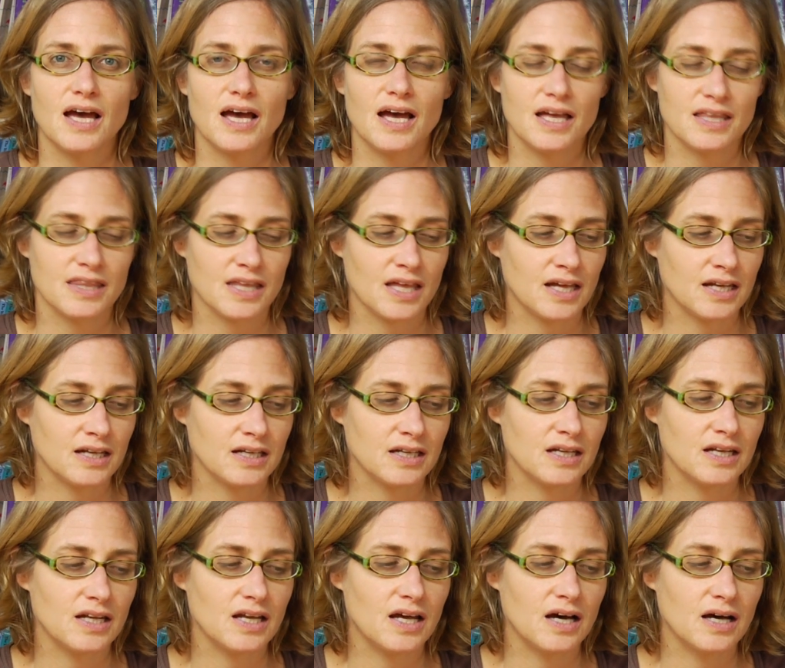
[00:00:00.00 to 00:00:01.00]
And
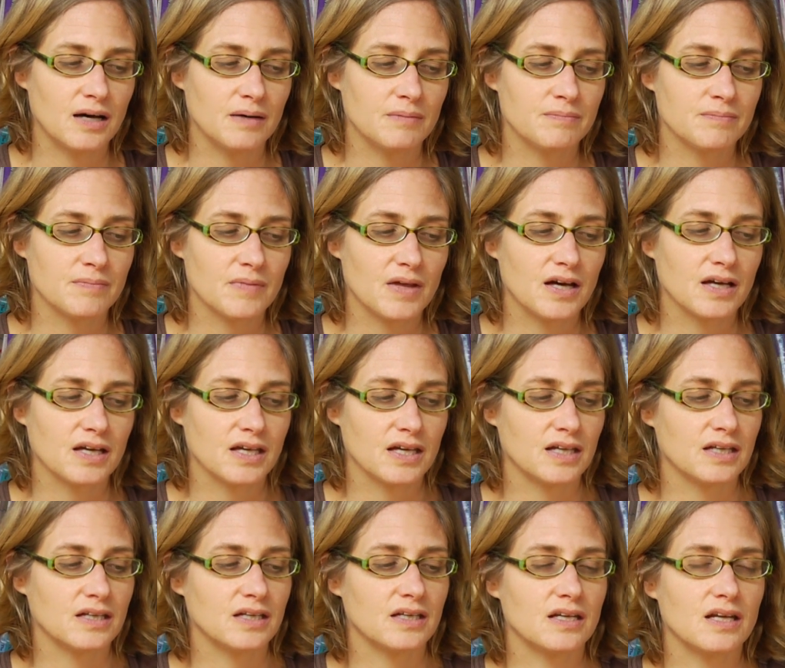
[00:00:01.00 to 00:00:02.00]
then um,
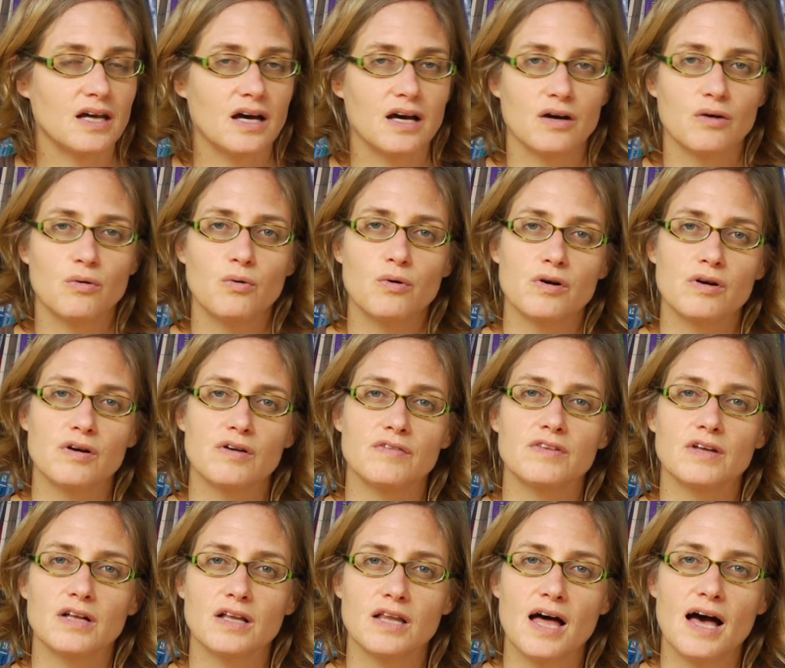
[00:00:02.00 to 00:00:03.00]
again, a quarter of
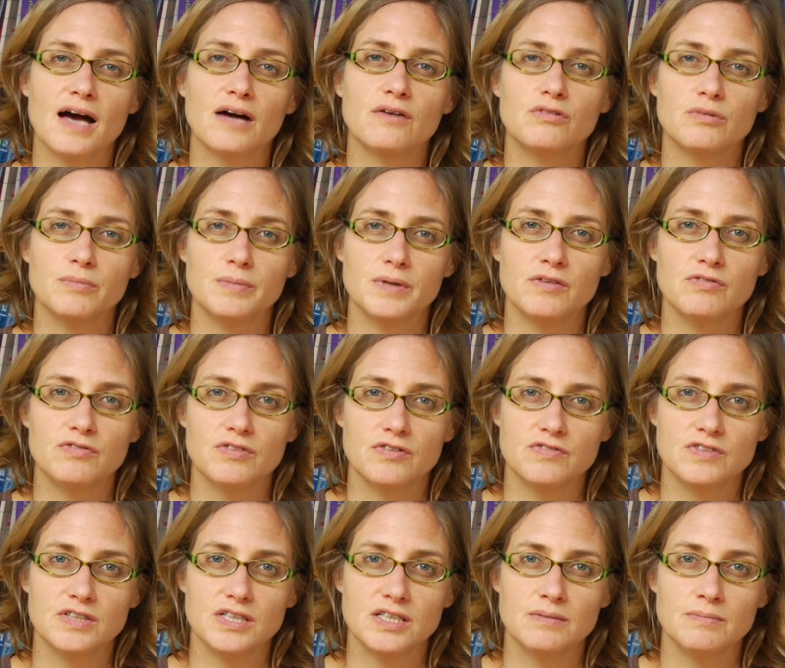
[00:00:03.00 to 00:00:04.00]
the clock will be
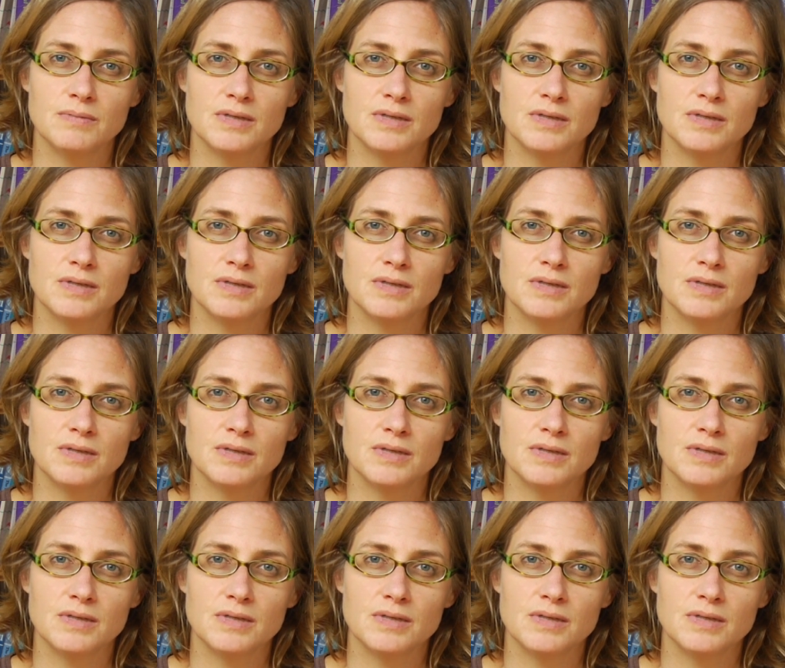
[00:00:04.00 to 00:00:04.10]
15